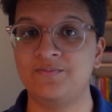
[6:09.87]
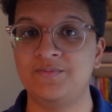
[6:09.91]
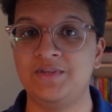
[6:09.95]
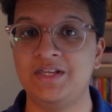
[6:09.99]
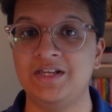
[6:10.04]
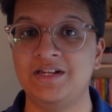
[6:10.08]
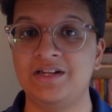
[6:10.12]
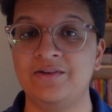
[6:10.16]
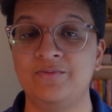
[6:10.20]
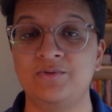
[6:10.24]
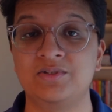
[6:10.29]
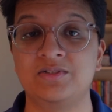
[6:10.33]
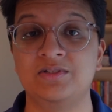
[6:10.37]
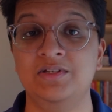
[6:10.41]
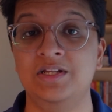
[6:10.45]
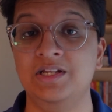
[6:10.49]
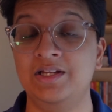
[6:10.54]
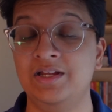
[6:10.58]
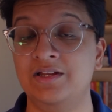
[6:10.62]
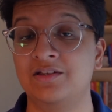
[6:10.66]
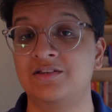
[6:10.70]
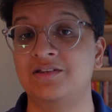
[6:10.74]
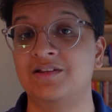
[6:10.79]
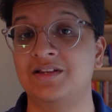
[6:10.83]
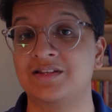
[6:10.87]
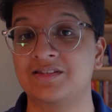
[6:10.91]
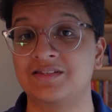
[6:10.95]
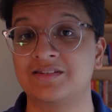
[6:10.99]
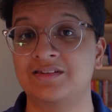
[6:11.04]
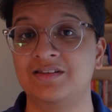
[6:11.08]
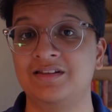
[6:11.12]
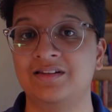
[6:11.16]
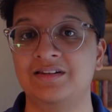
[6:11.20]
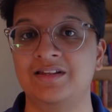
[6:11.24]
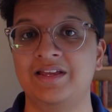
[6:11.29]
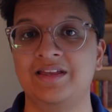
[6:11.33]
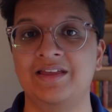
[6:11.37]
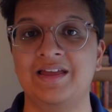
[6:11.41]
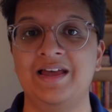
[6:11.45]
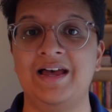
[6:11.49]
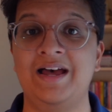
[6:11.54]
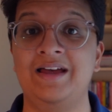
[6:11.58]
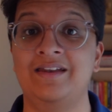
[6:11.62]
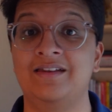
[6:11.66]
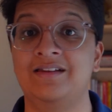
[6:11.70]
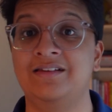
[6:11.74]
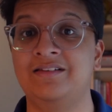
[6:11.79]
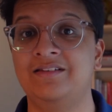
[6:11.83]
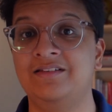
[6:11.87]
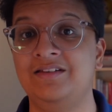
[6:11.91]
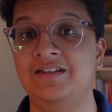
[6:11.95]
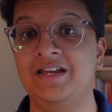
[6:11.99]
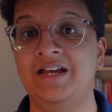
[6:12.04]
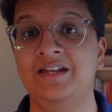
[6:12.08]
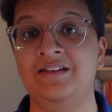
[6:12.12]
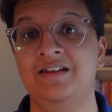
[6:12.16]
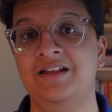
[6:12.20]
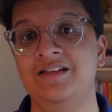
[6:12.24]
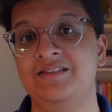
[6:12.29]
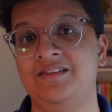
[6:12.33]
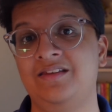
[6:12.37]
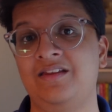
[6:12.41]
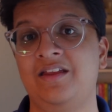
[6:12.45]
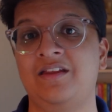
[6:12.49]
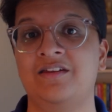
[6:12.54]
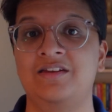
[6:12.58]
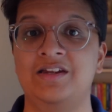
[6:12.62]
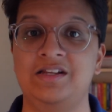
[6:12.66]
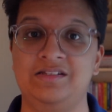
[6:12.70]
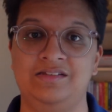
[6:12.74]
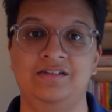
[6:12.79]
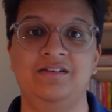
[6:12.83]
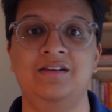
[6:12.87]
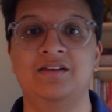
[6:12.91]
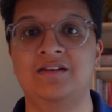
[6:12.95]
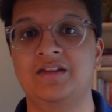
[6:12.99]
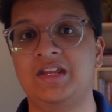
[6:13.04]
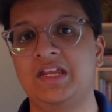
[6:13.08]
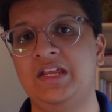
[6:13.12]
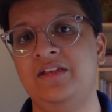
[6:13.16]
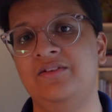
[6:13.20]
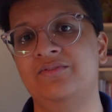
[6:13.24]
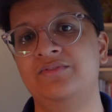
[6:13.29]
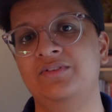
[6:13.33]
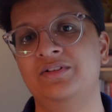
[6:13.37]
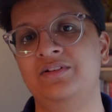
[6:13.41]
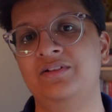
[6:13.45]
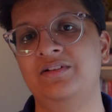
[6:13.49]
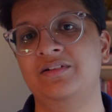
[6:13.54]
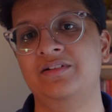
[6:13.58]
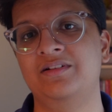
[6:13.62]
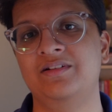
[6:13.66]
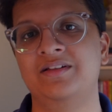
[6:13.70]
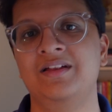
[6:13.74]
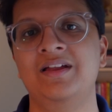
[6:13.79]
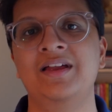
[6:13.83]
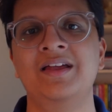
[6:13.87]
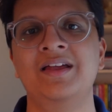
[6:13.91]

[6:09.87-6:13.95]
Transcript: for me, and it was really interesting, like reanalyzing like Resident Evil